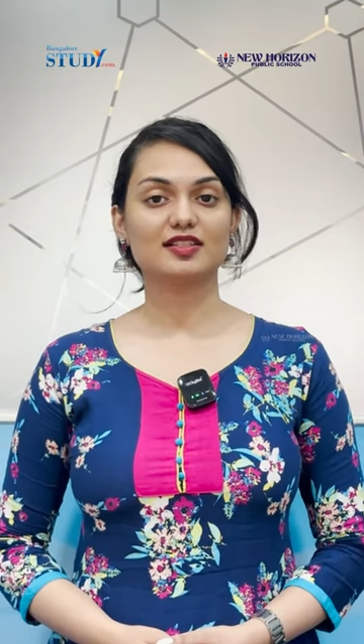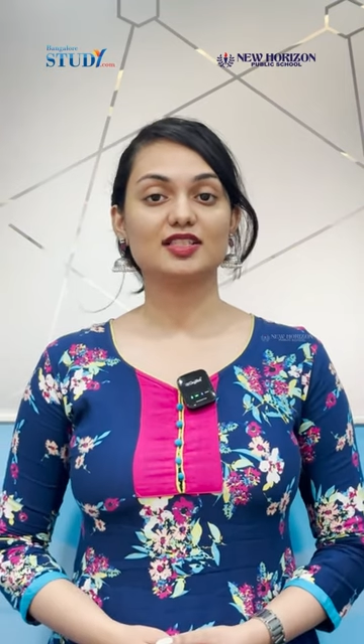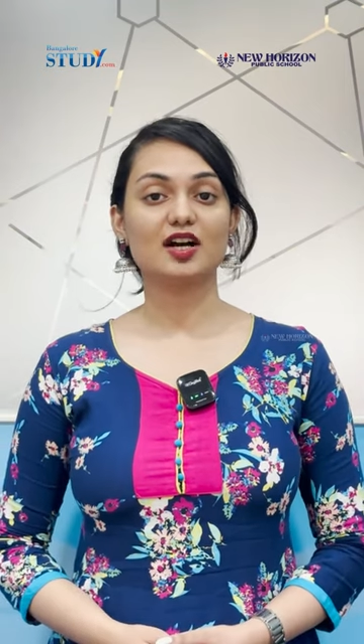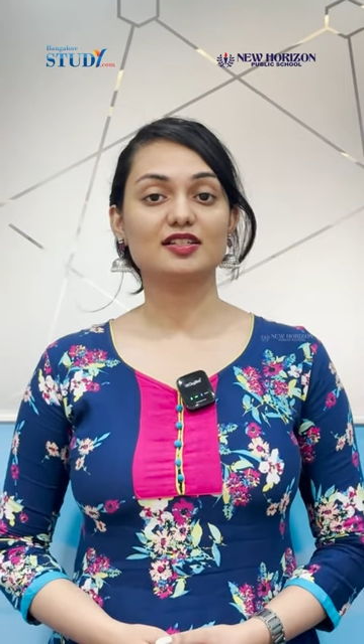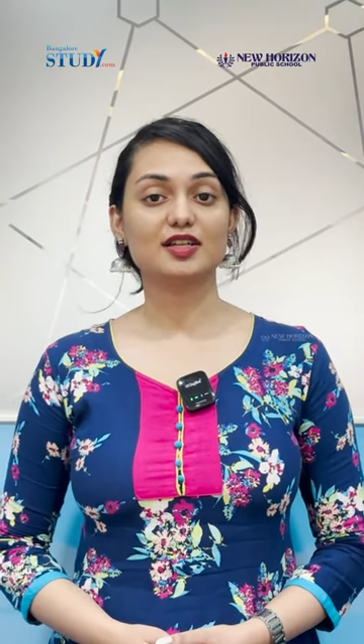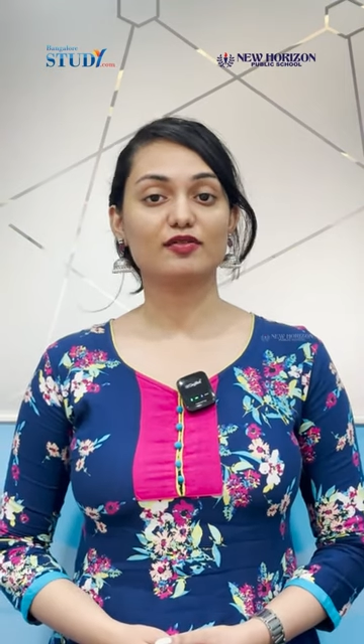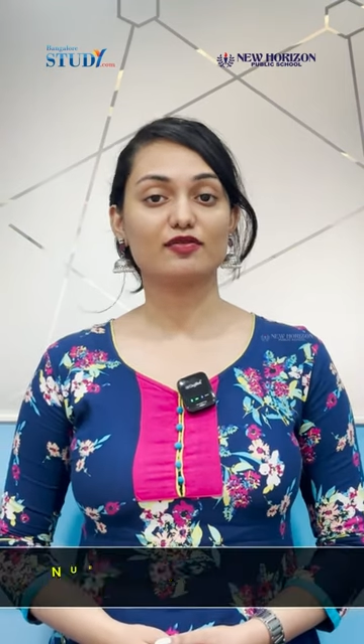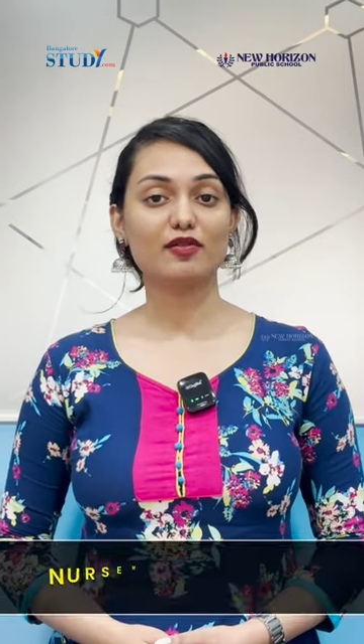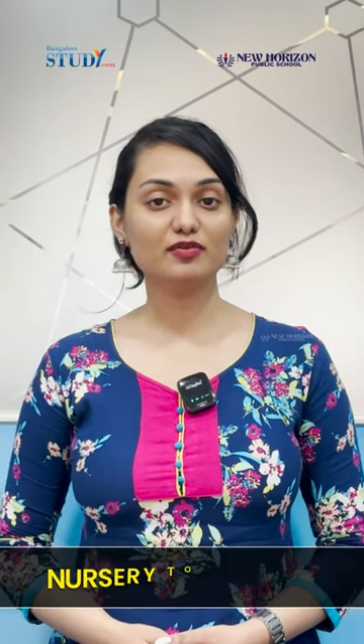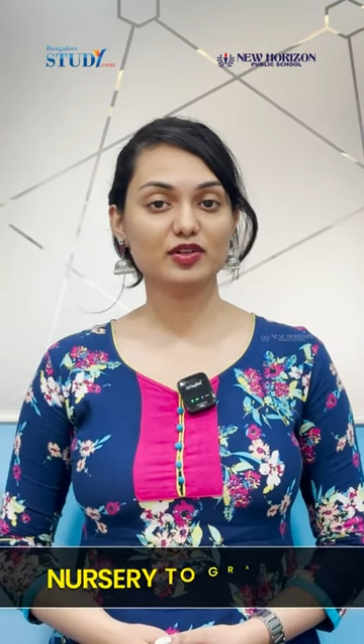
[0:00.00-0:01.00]
starting
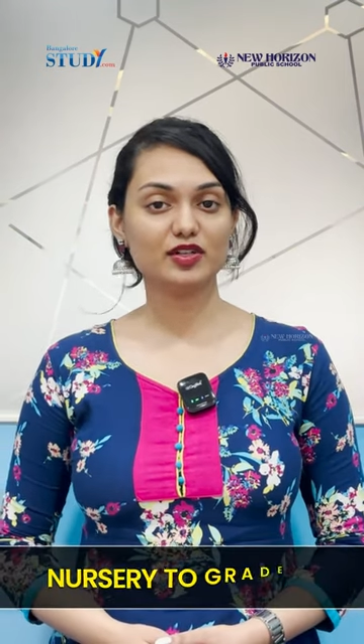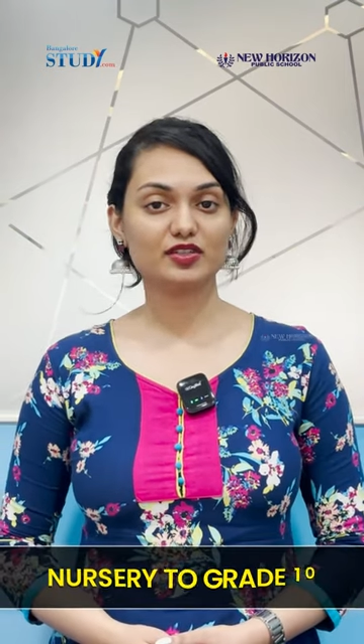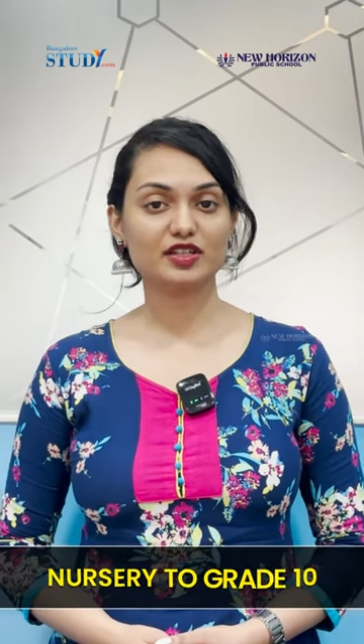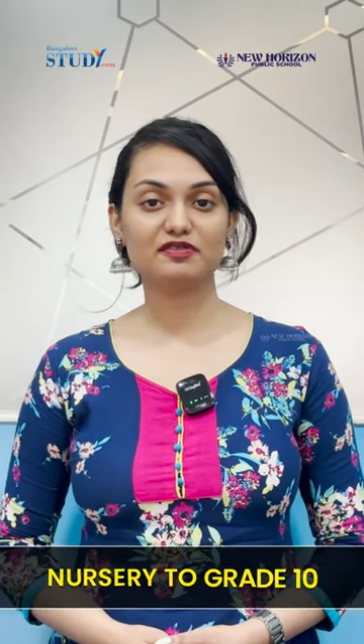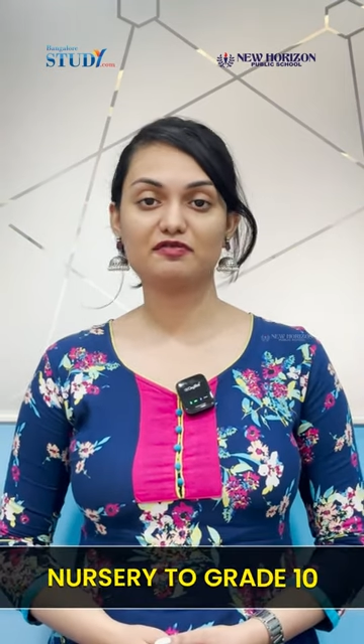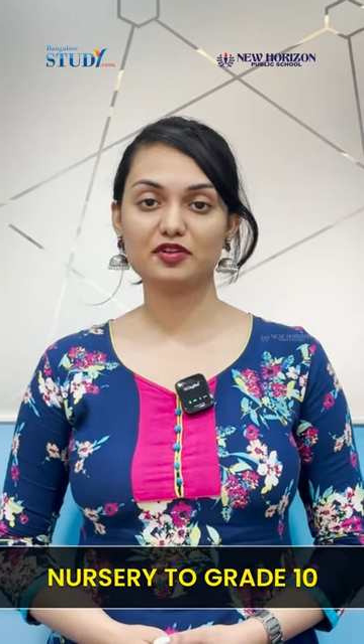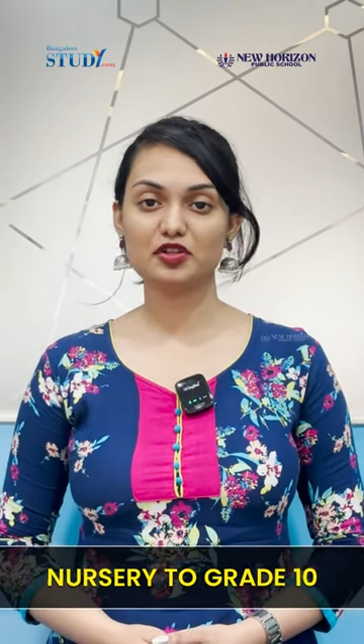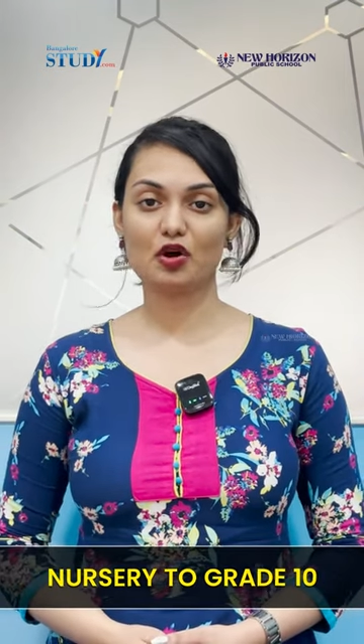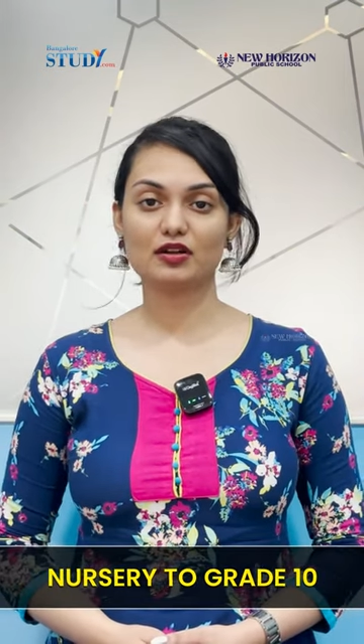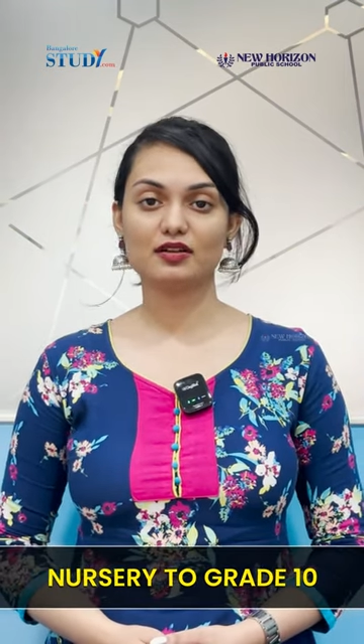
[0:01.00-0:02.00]
from nursery for
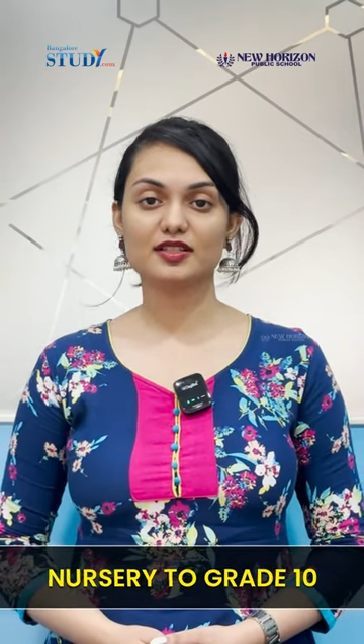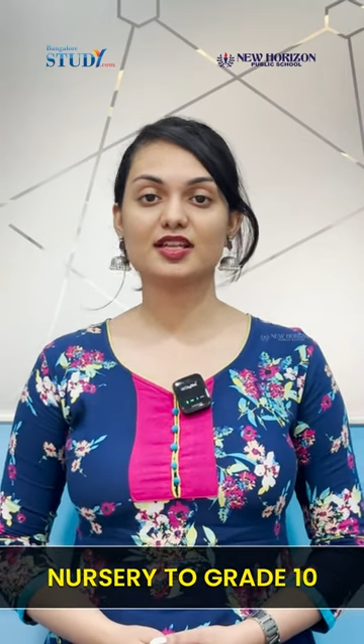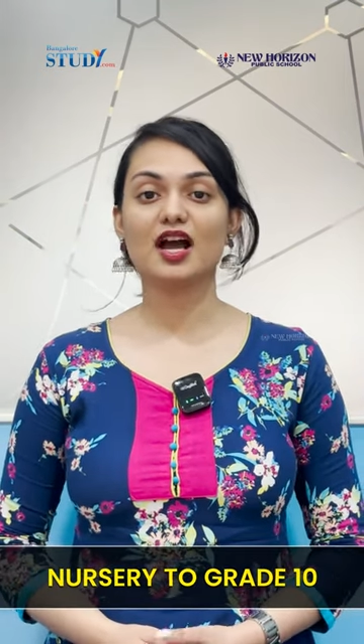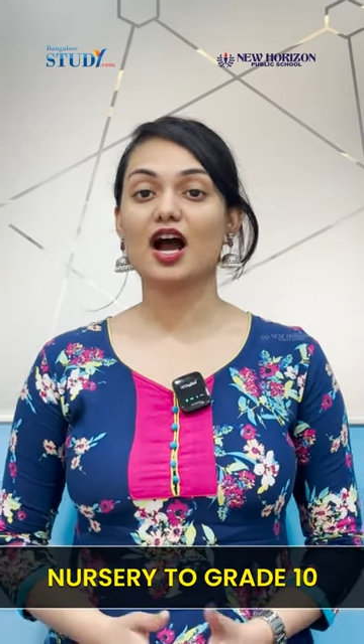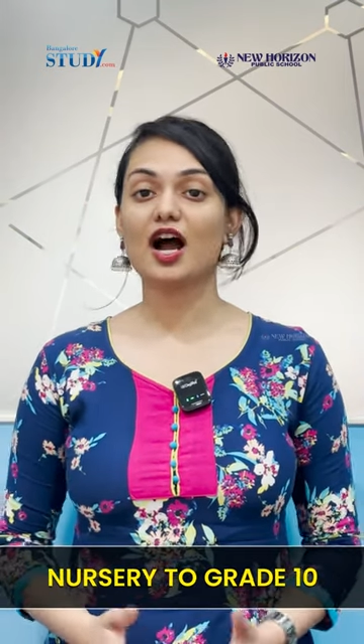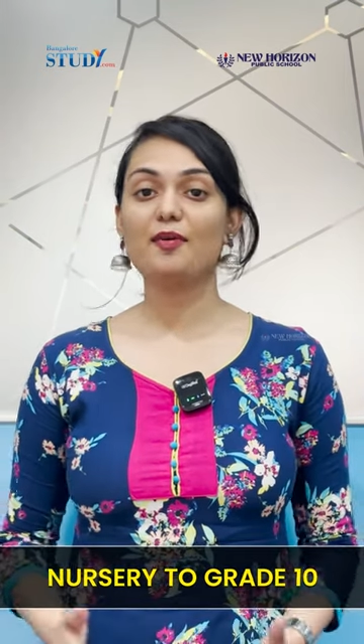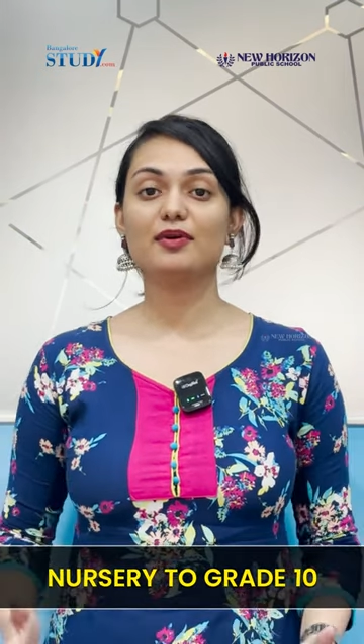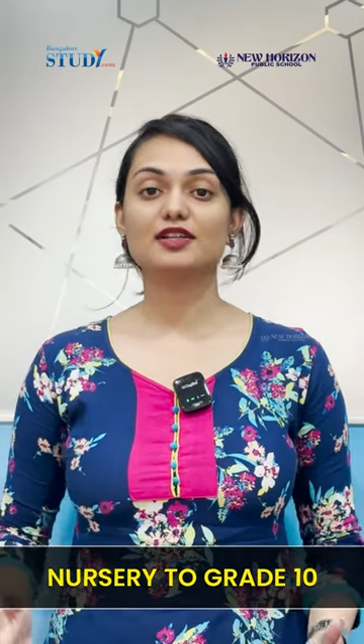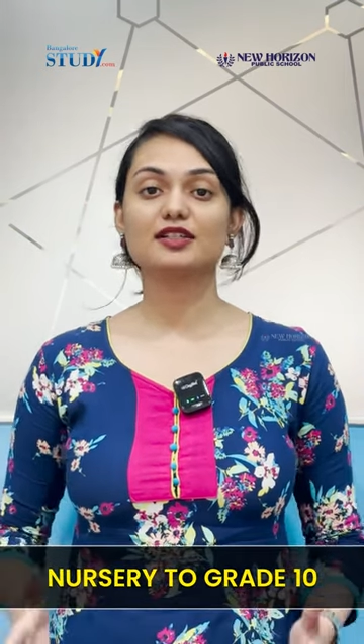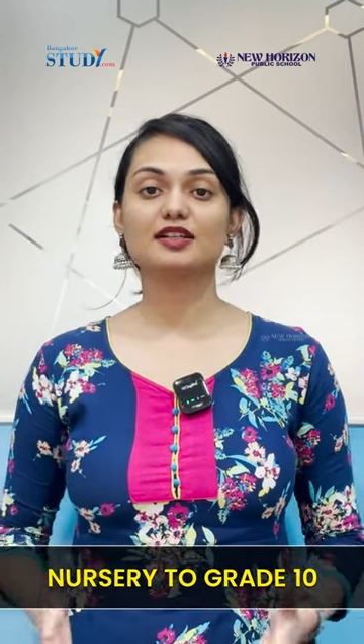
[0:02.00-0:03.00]
toddlers
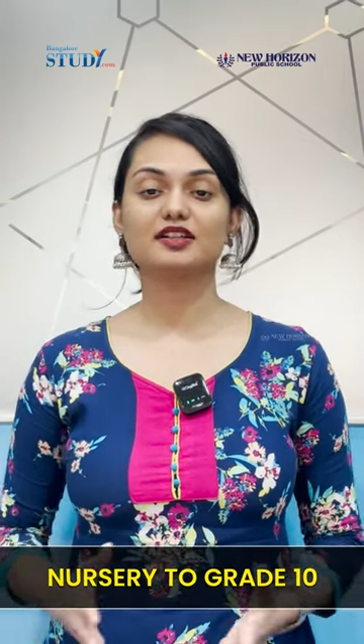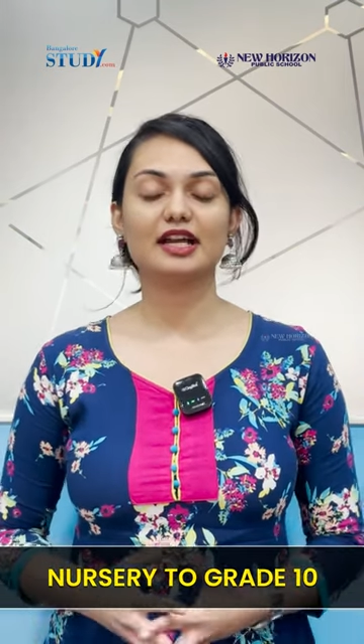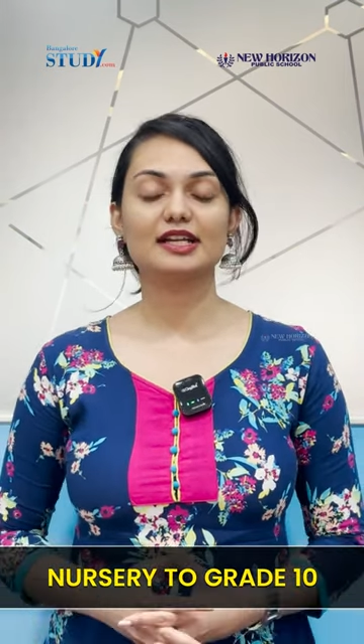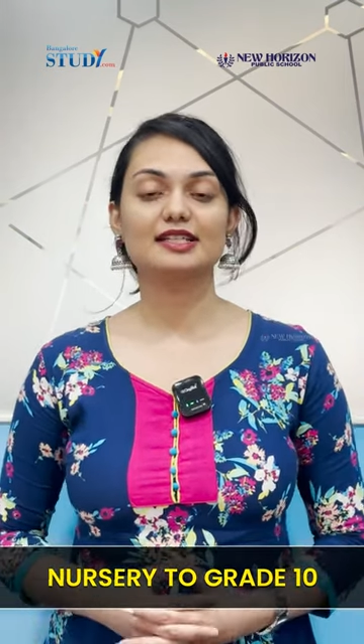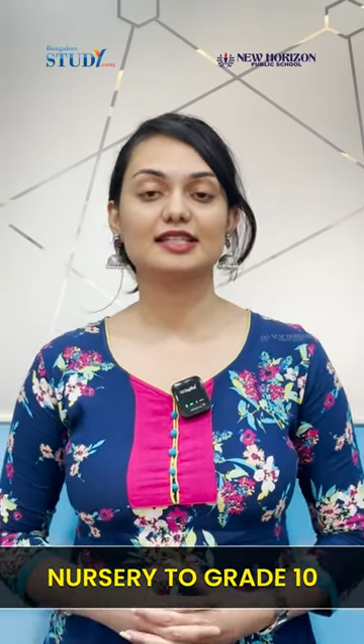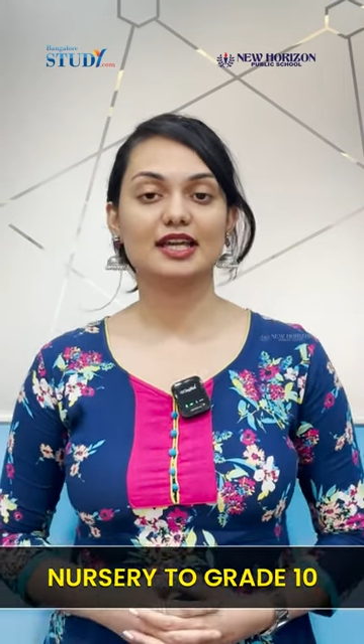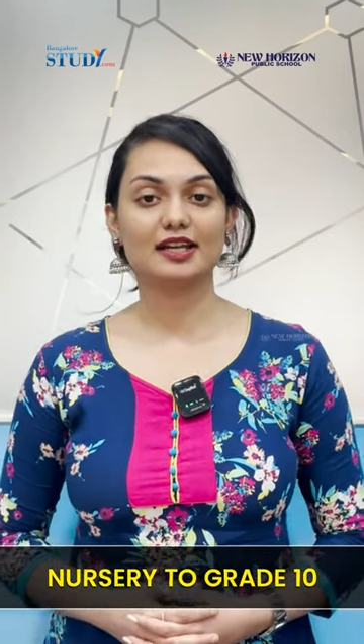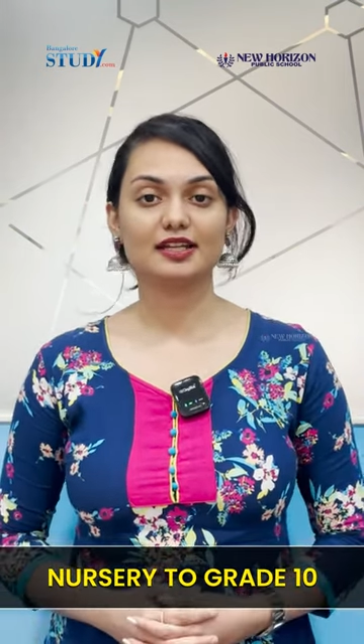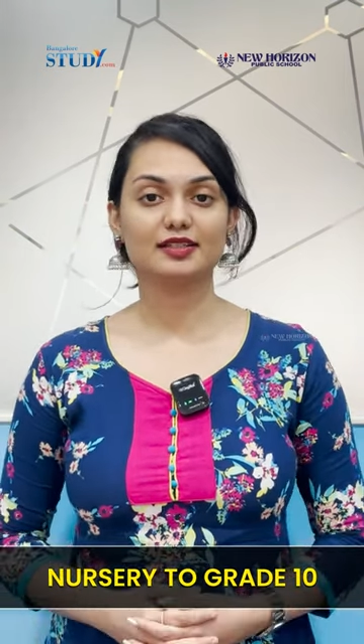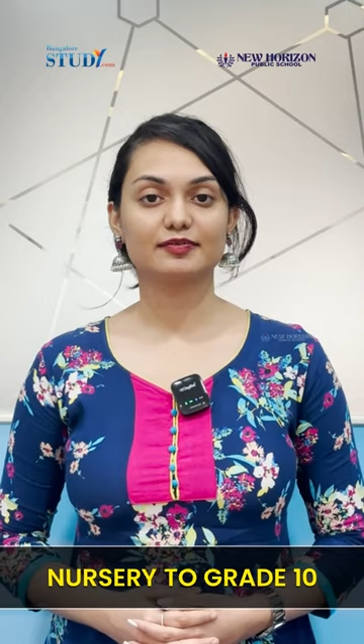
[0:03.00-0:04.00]
up until grade 10.